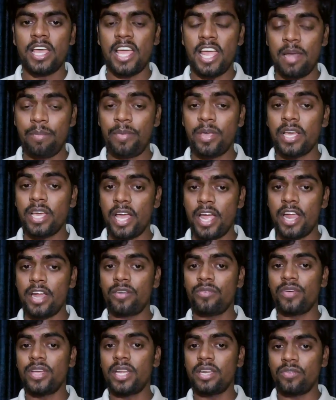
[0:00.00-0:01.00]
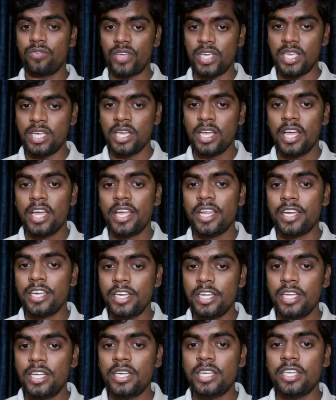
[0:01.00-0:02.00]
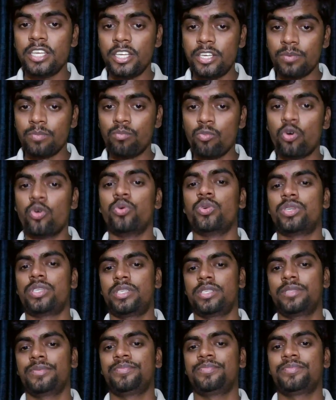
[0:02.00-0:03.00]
when we need it most.